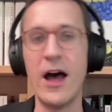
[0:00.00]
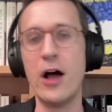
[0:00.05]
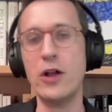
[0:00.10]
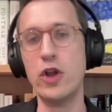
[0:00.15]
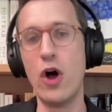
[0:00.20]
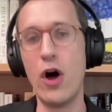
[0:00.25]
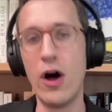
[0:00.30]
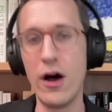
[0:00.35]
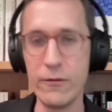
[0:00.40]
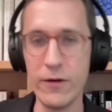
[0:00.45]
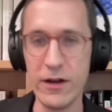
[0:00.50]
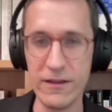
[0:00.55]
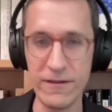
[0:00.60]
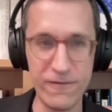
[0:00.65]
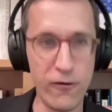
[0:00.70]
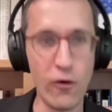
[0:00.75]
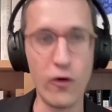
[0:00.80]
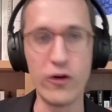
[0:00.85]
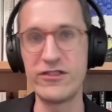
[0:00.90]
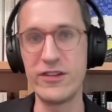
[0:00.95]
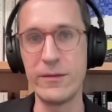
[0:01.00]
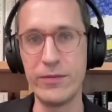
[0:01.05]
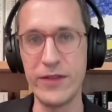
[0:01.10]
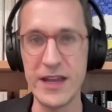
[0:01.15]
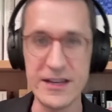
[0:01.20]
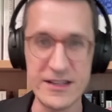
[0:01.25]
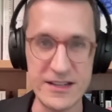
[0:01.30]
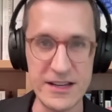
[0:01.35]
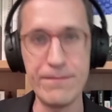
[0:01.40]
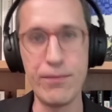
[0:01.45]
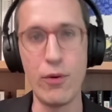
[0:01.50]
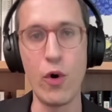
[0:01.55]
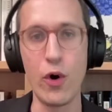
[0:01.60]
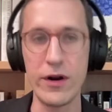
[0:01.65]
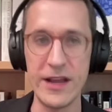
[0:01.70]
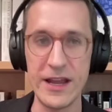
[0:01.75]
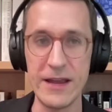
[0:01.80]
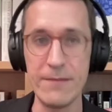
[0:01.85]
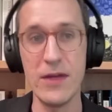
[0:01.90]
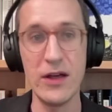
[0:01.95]
along sure. with forcibly
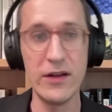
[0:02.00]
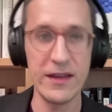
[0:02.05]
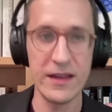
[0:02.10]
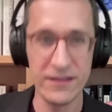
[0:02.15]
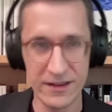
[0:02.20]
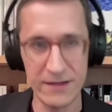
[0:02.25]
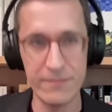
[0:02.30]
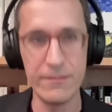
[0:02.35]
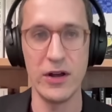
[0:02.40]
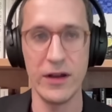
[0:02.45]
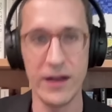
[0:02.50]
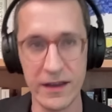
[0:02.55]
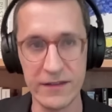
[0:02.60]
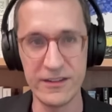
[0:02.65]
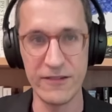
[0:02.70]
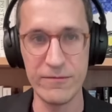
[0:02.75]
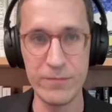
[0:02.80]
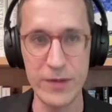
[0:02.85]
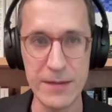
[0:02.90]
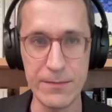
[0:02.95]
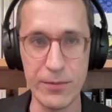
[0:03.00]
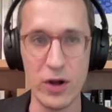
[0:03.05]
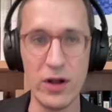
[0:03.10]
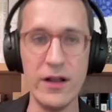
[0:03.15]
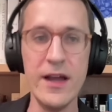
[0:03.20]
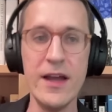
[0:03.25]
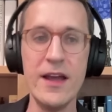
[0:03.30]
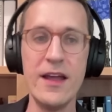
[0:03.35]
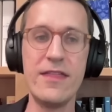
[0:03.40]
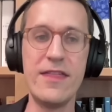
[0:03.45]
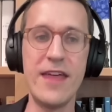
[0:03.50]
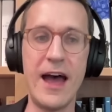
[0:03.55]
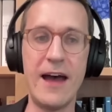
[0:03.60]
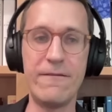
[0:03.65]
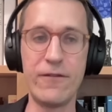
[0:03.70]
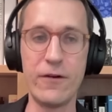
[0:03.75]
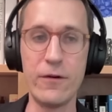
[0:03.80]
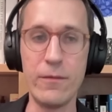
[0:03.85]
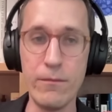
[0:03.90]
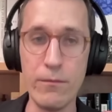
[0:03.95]
deporting millions and millions of people. That's it.
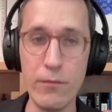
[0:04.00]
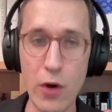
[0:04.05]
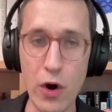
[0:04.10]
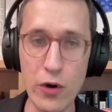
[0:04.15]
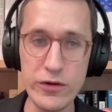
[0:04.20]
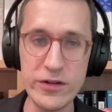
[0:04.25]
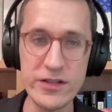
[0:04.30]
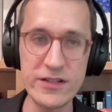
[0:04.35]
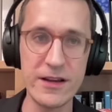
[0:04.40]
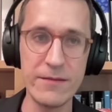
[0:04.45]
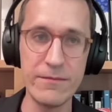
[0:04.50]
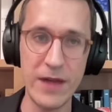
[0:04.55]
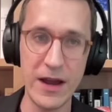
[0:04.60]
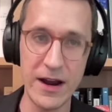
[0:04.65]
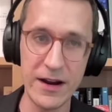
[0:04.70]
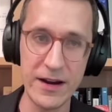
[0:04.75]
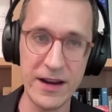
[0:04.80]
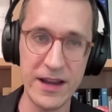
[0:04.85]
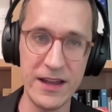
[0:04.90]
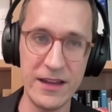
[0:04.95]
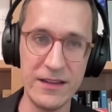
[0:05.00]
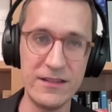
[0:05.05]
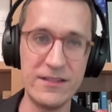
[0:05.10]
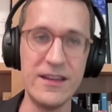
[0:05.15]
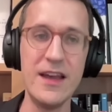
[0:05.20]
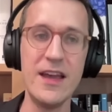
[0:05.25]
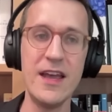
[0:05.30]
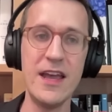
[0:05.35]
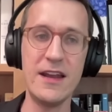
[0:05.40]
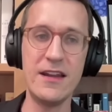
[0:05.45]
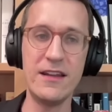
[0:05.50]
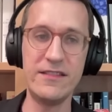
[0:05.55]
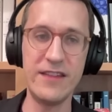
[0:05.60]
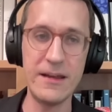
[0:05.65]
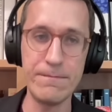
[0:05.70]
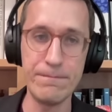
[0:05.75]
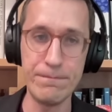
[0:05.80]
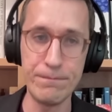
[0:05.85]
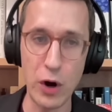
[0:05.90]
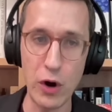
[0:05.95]
That for That's most it. Americans, it is
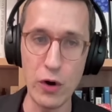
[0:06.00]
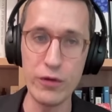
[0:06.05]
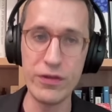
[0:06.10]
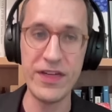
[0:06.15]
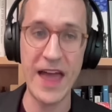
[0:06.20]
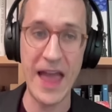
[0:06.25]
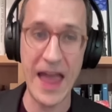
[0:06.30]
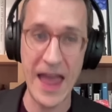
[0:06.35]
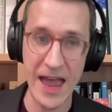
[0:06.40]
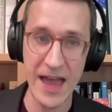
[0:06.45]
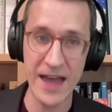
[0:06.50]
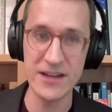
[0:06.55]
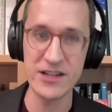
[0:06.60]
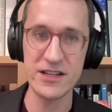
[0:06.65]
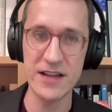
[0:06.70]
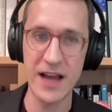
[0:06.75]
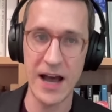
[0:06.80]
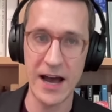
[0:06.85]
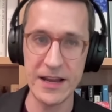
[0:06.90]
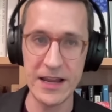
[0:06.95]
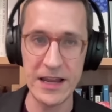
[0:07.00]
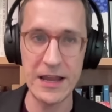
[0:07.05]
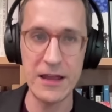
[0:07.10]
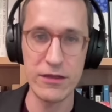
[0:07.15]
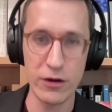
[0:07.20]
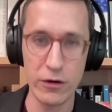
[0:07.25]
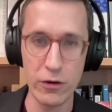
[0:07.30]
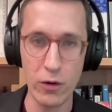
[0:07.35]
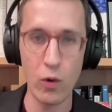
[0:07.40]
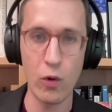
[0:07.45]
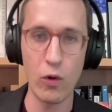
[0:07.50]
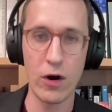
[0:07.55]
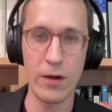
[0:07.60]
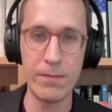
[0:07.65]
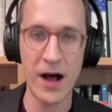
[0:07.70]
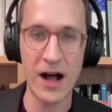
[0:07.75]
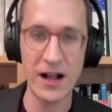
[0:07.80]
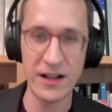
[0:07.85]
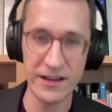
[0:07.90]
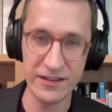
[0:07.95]
a both and not either or
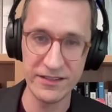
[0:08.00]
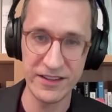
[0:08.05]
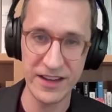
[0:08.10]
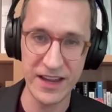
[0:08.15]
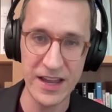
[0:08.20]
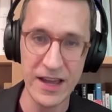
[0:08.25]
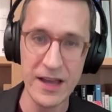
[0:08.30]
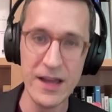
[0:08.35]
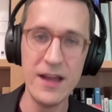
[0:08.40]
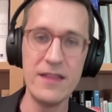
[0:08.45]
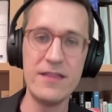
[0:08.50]
policy.